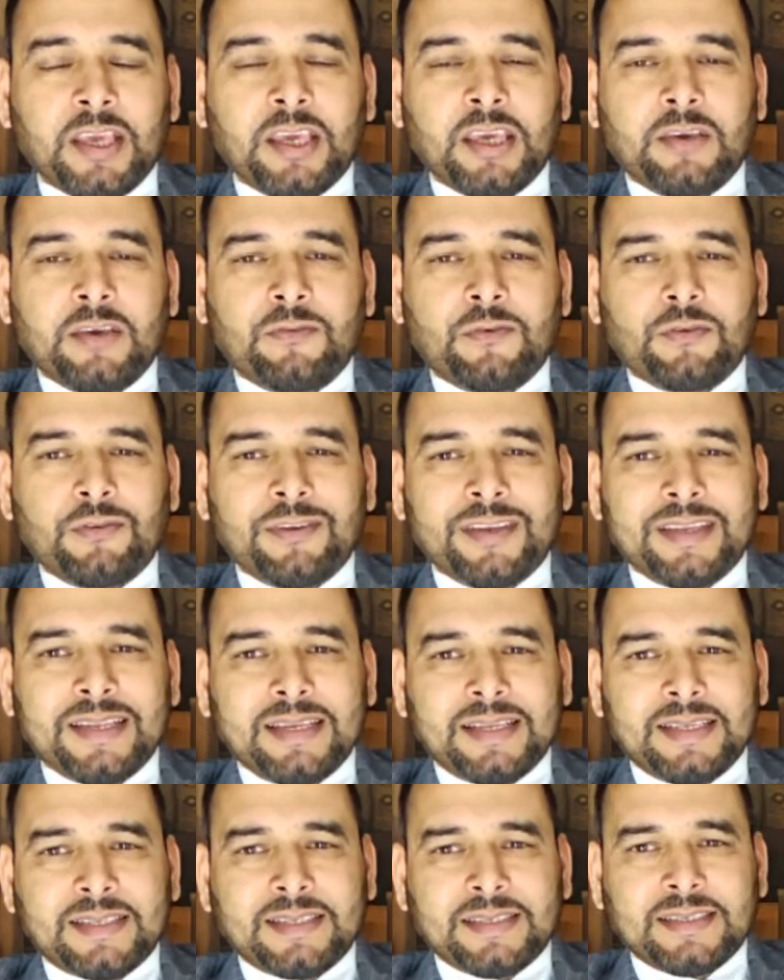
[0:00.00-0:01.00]
If you need
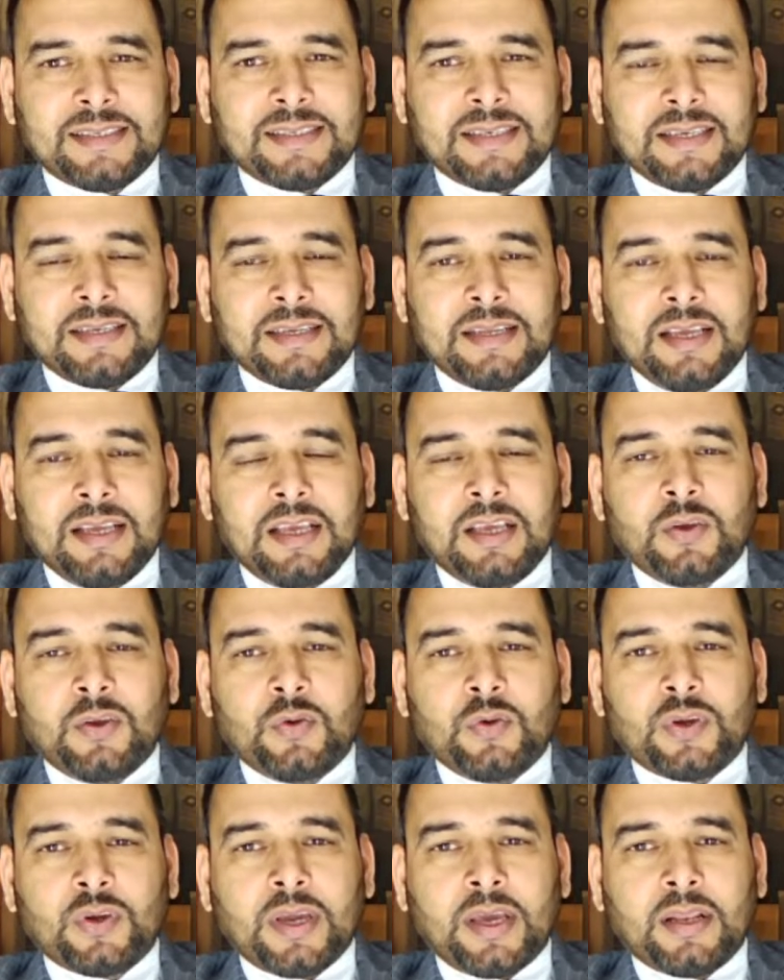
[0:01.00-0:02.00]
any assistance,
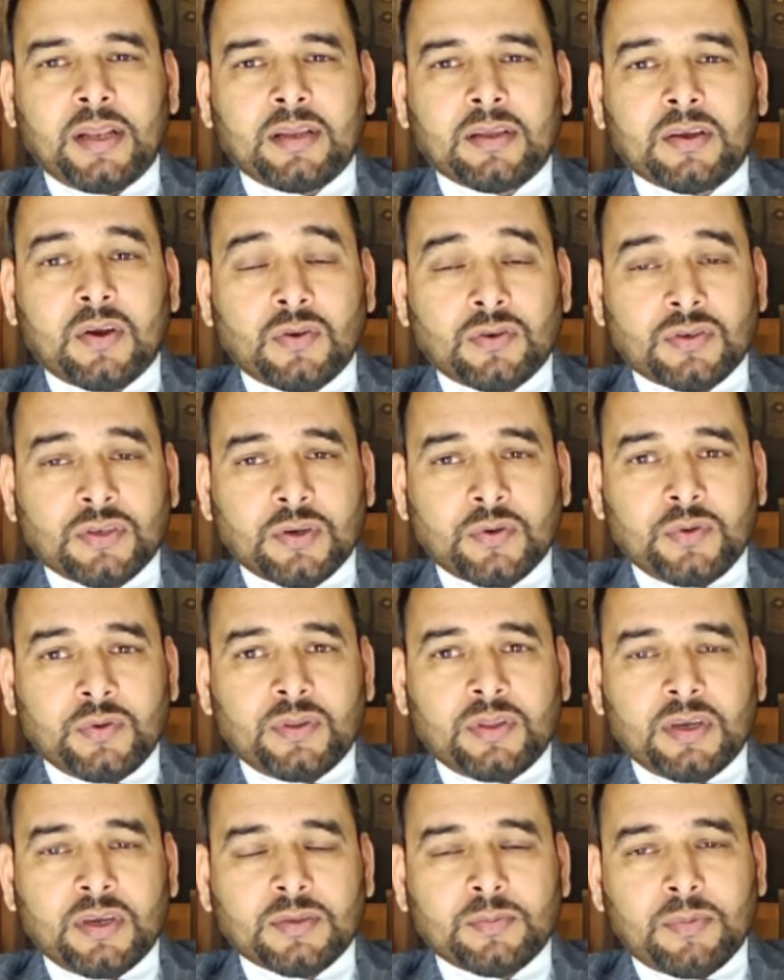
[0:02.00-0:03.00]
you can contact
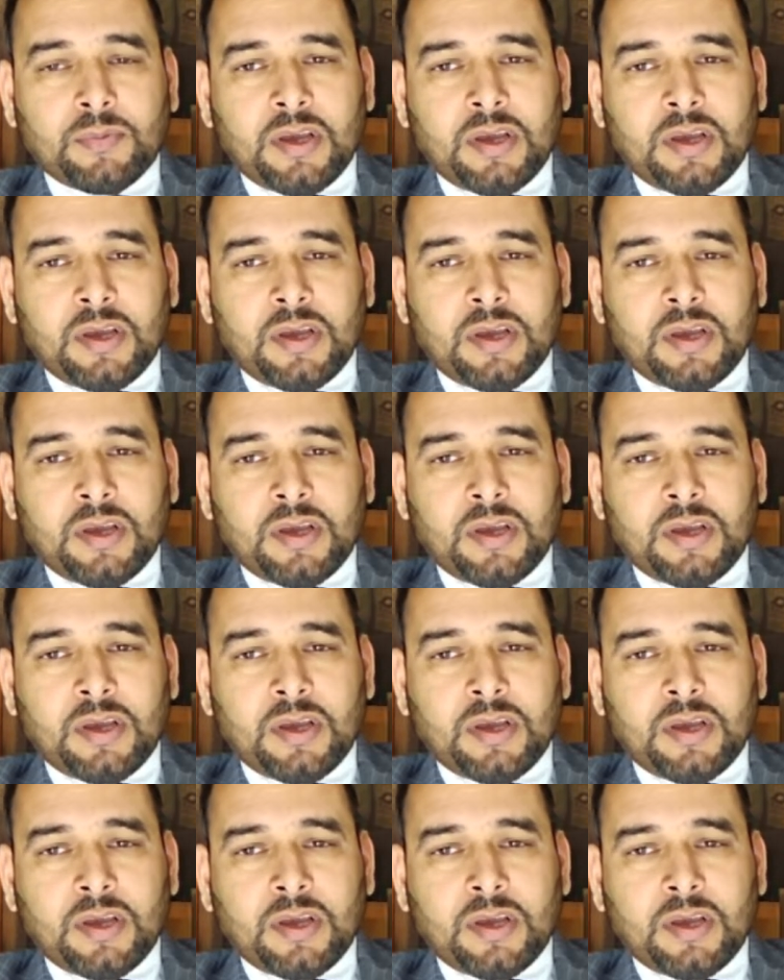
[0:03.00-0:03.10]
with us.